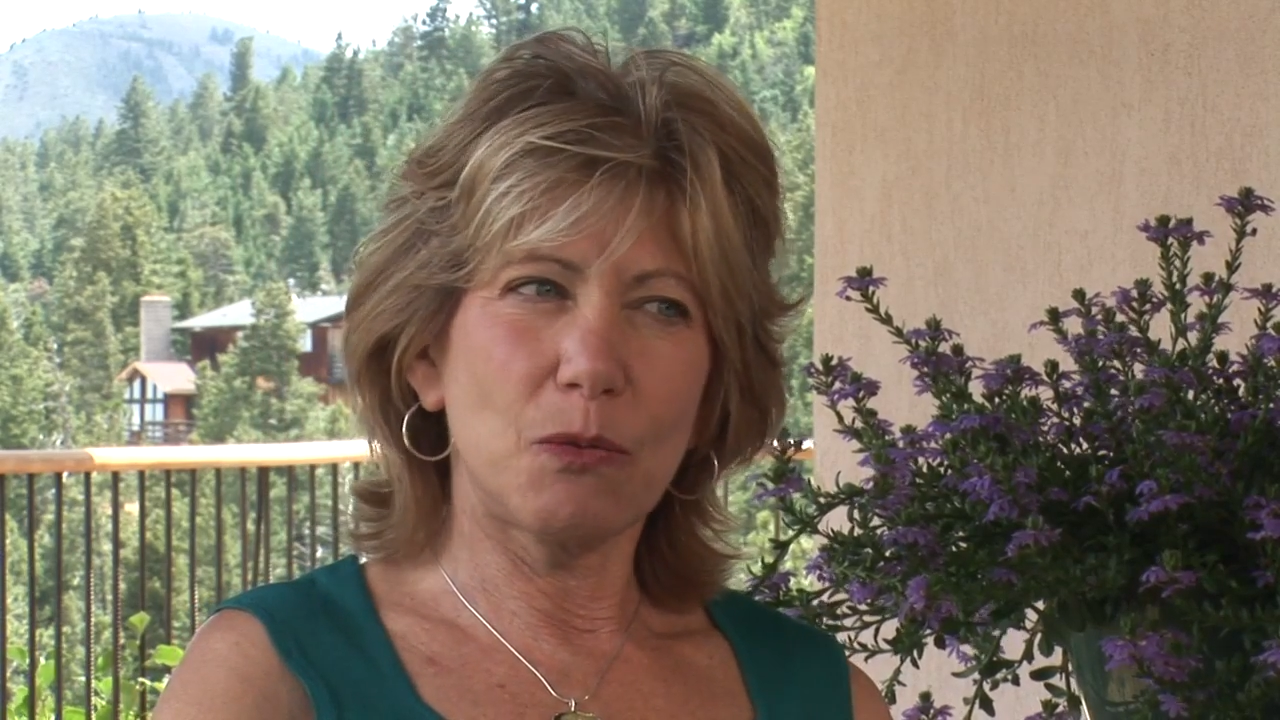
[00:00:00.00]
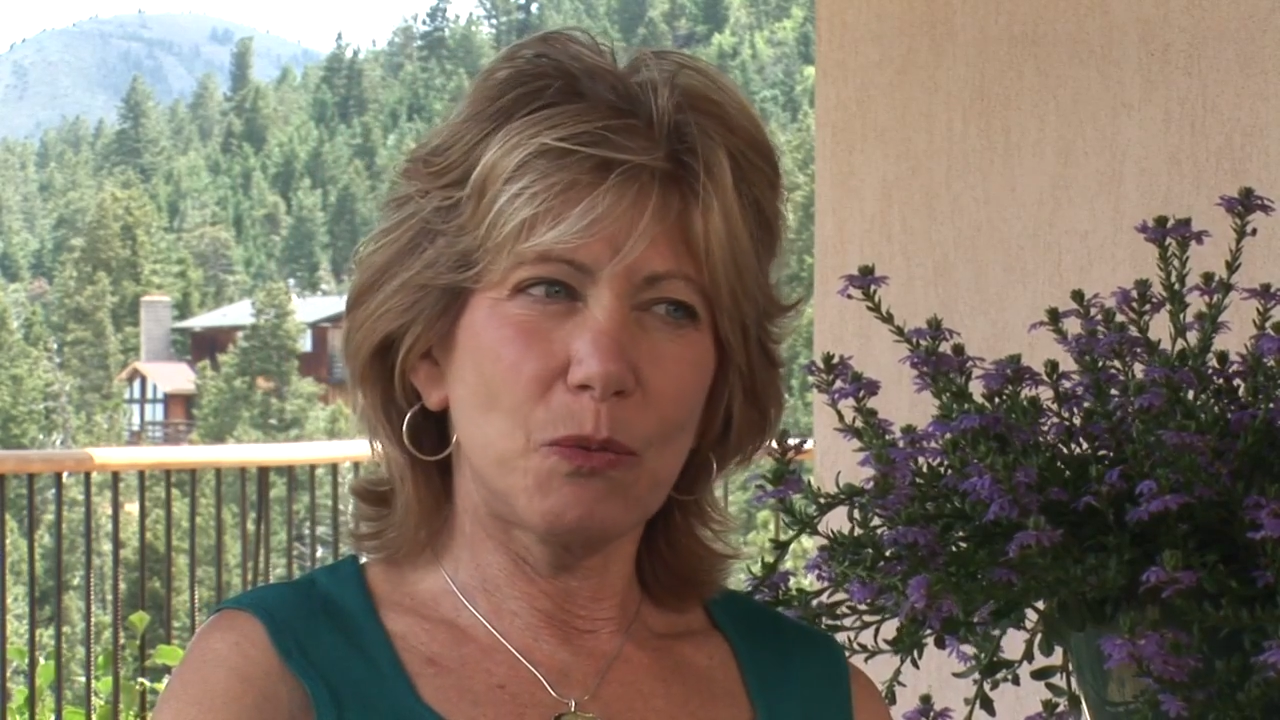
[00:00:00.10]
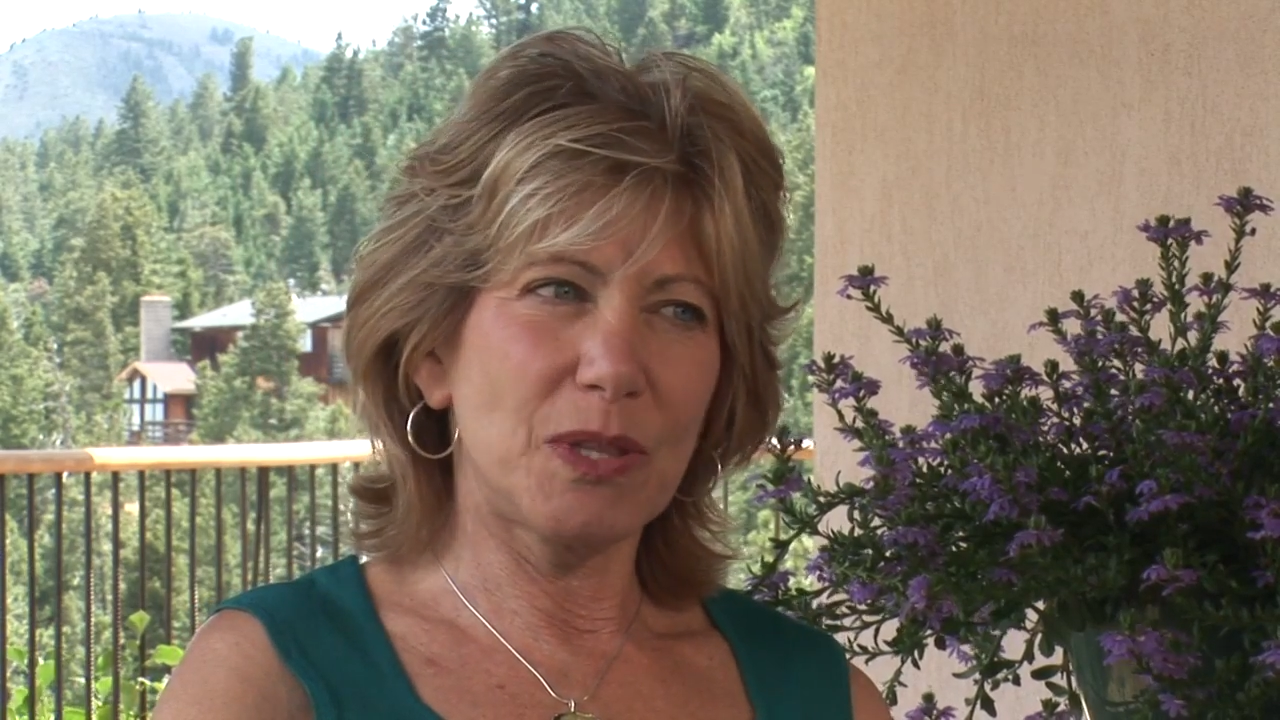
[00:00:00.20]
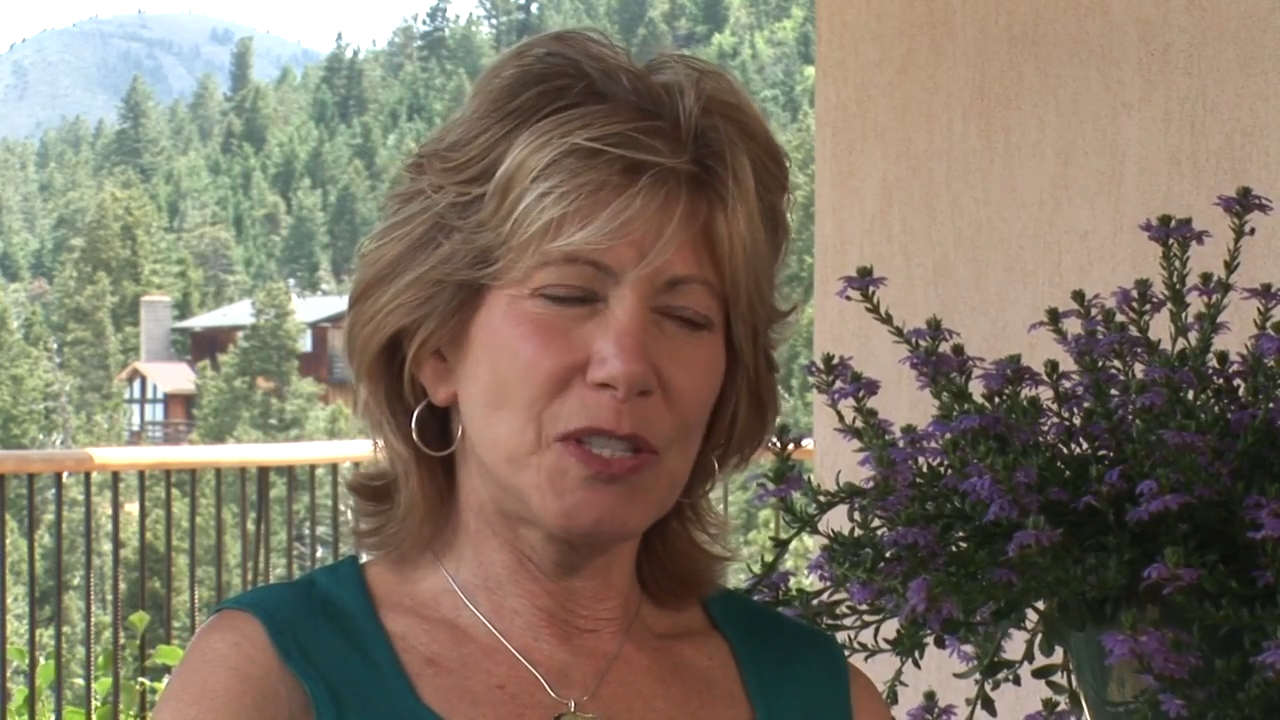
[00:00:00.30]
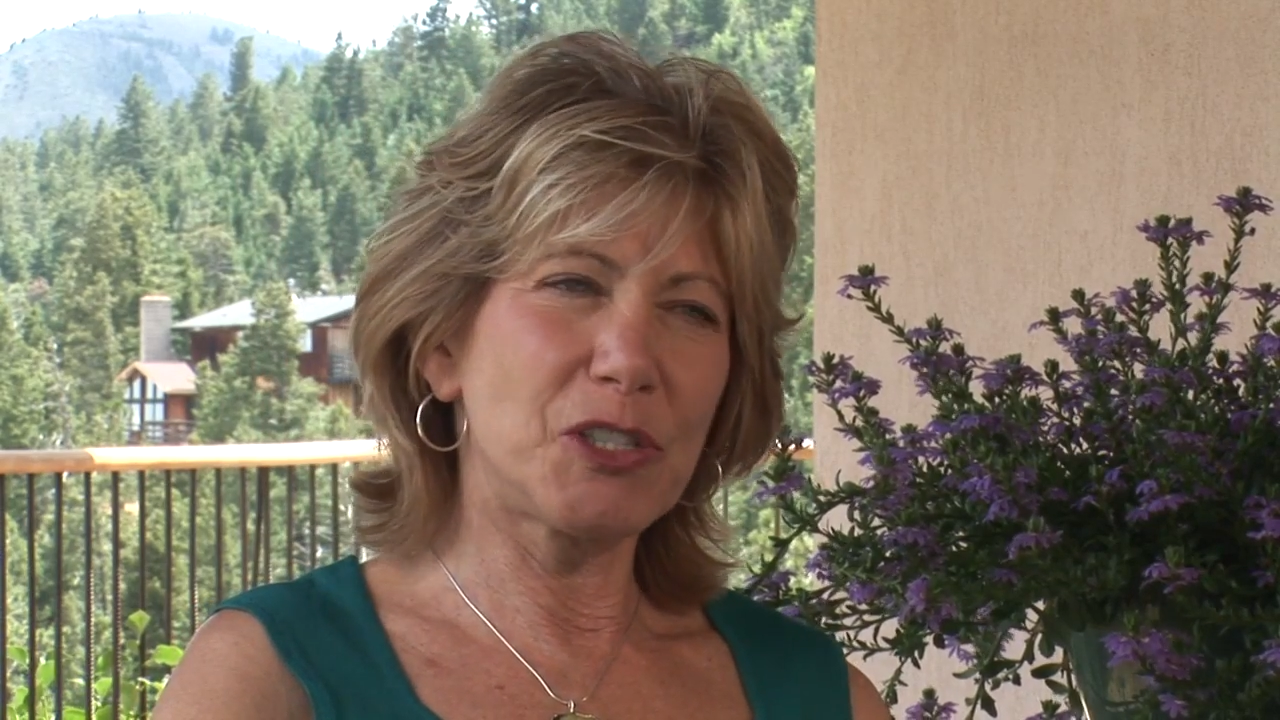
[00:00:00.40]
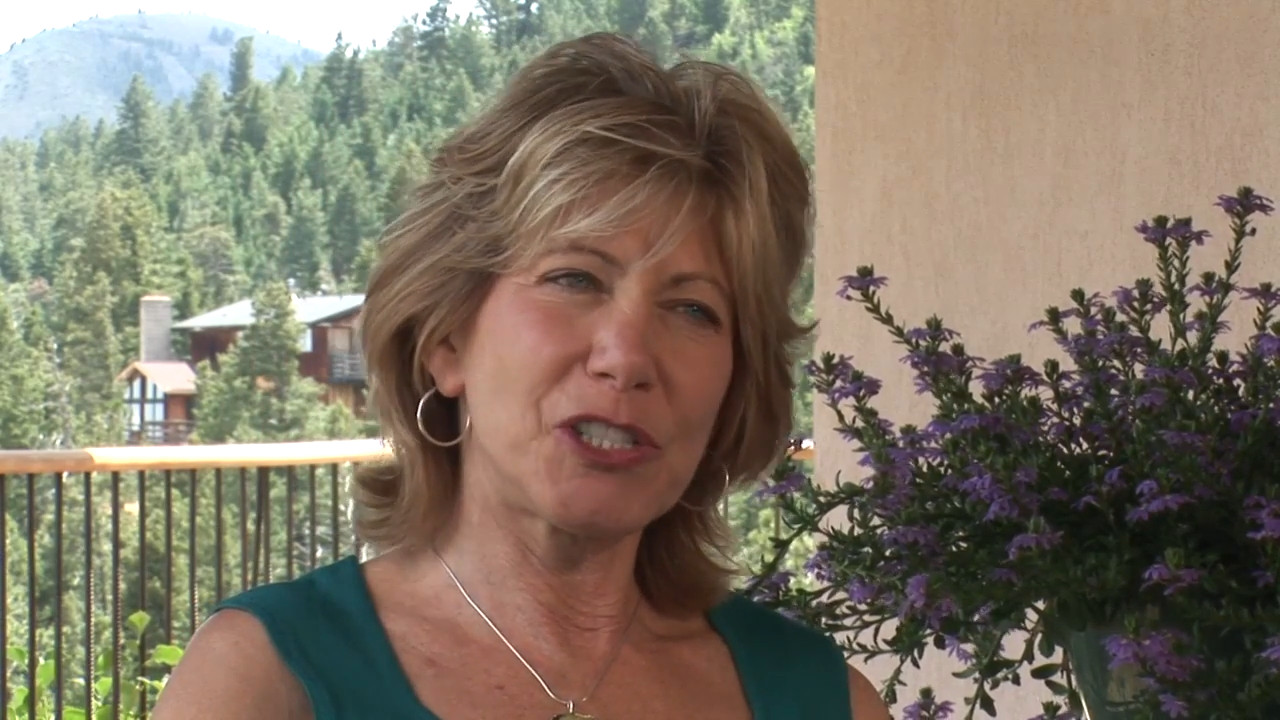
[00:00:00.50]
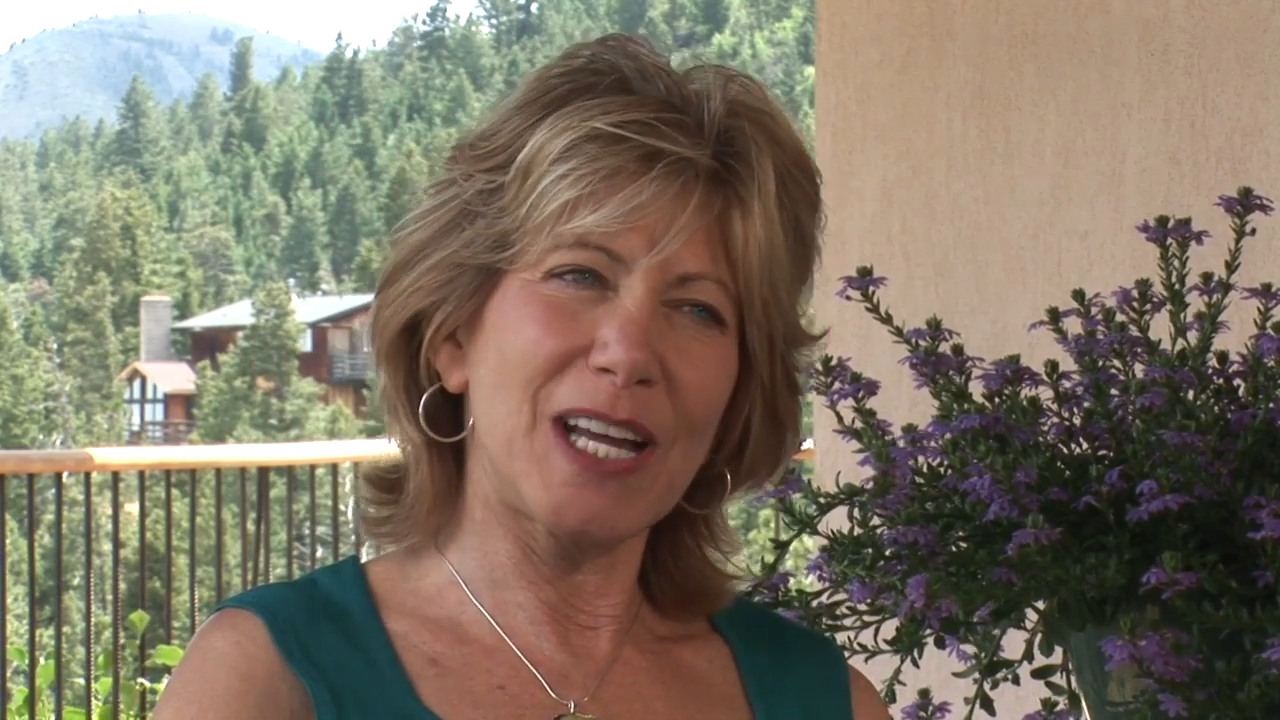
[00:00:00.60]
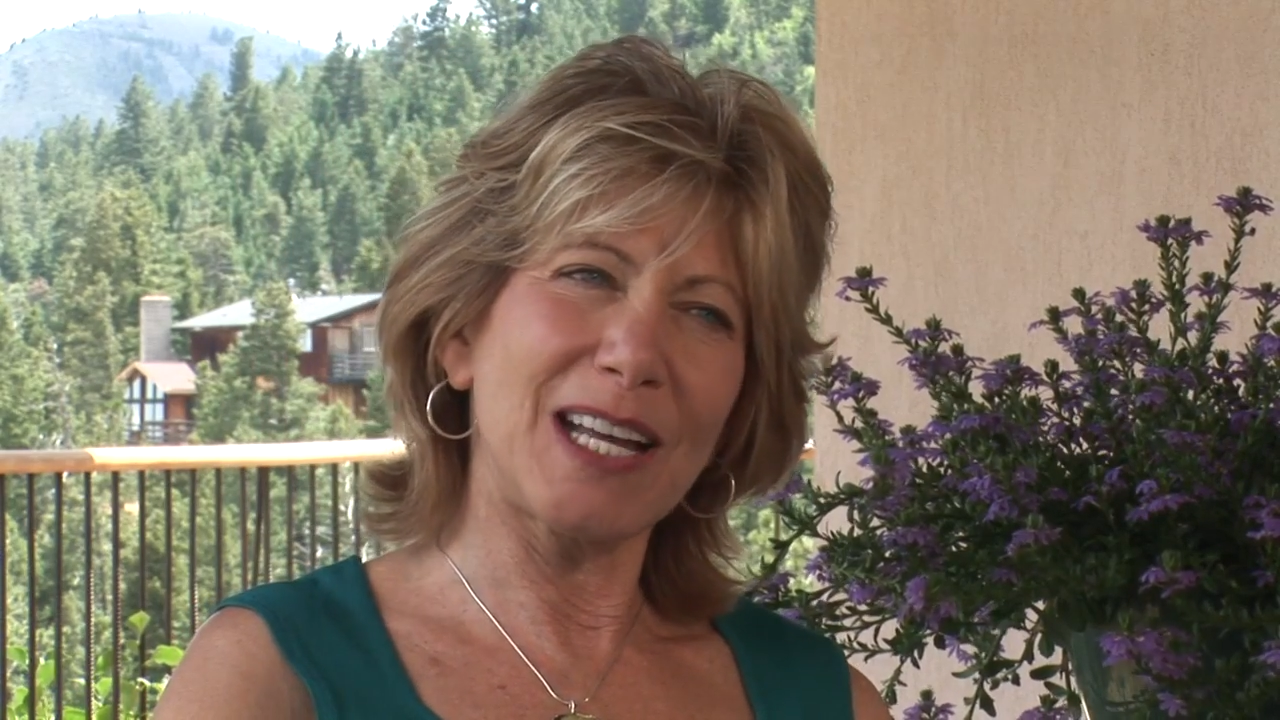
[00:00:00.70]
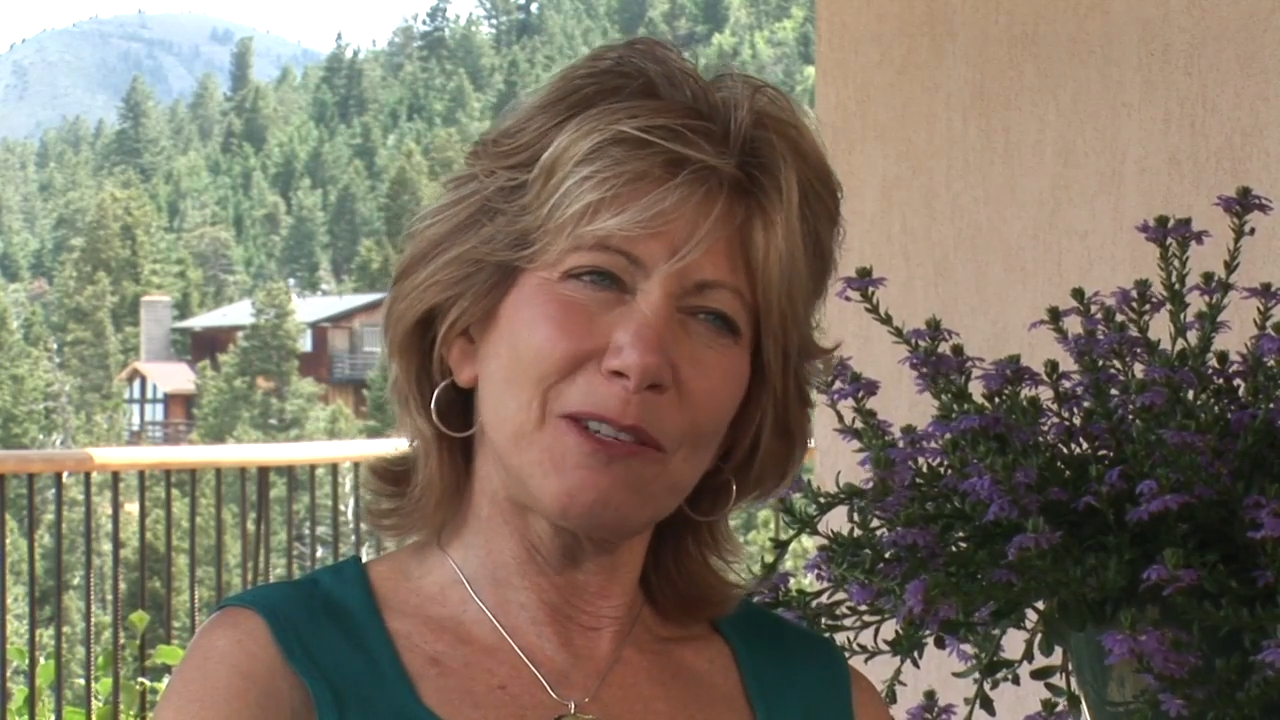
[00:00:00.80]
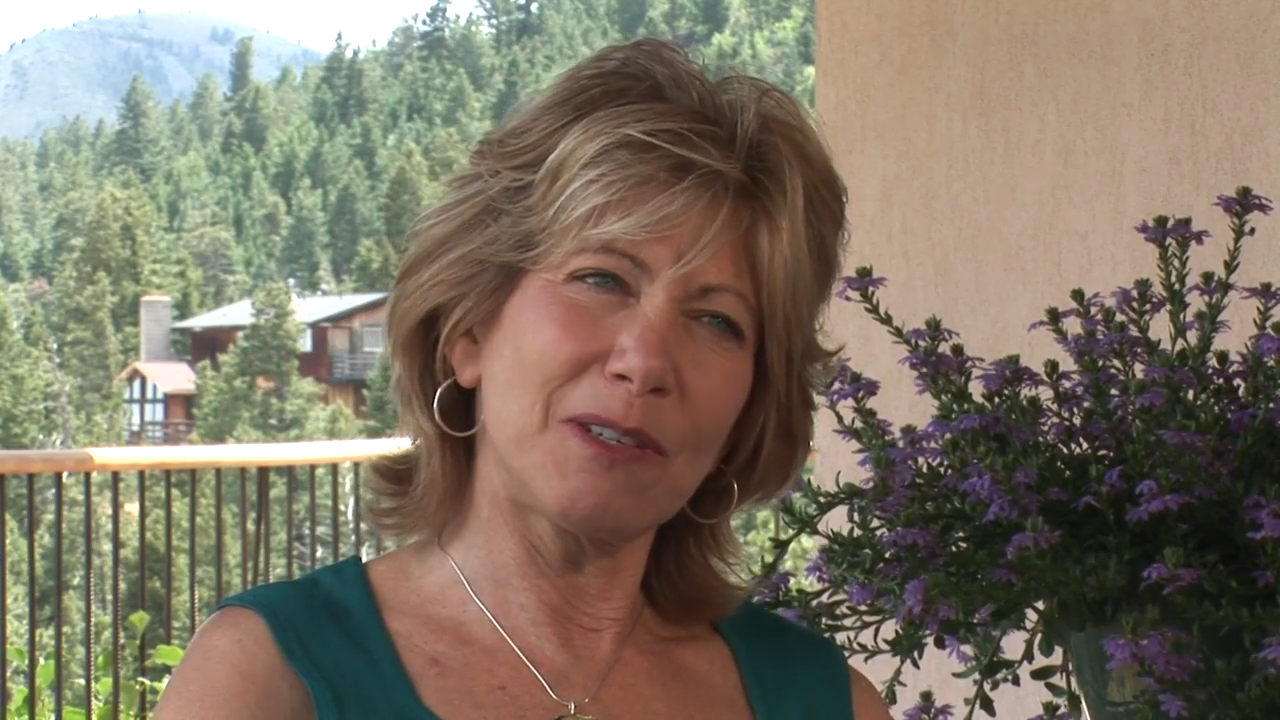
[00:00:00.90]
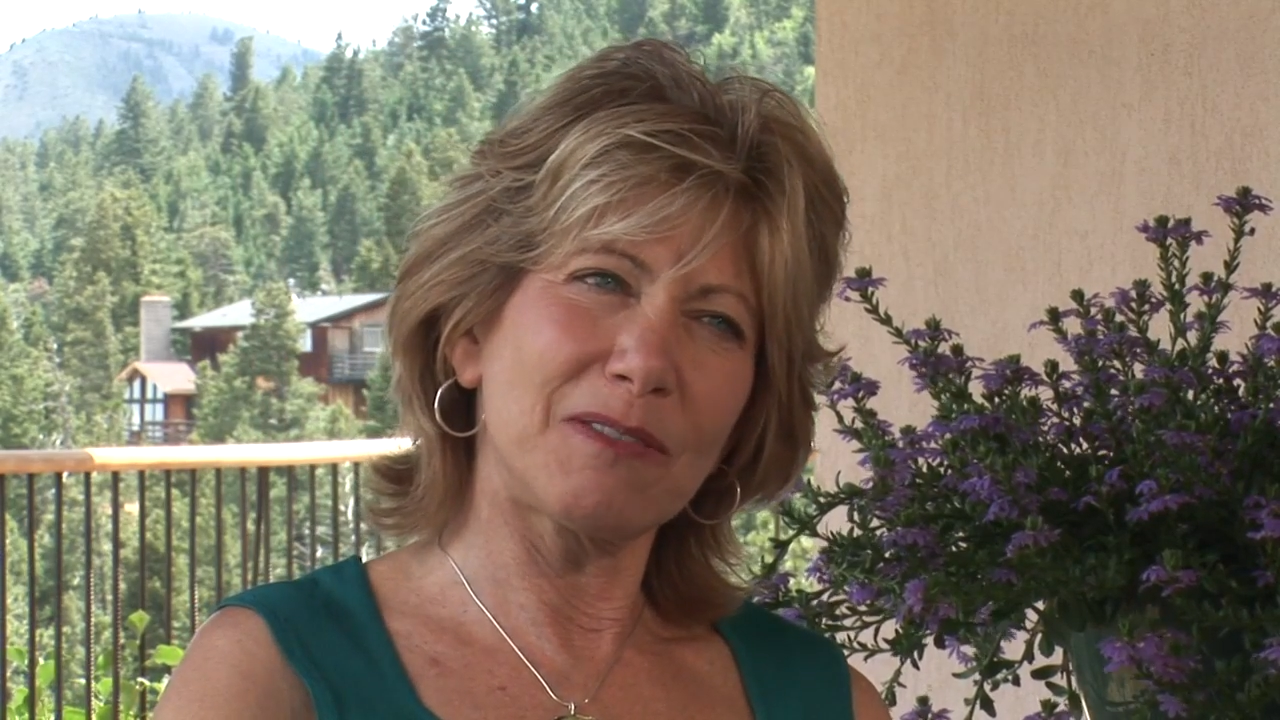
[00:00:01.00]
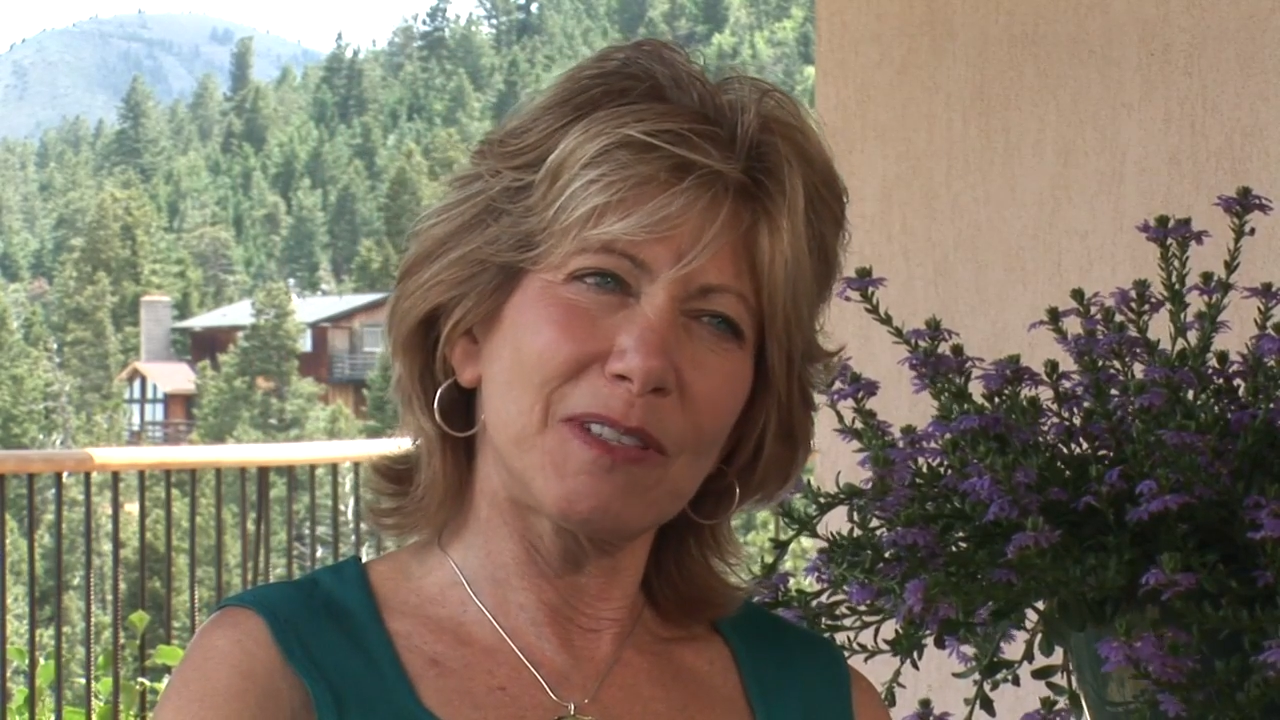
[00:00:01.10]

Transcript: with the shadow of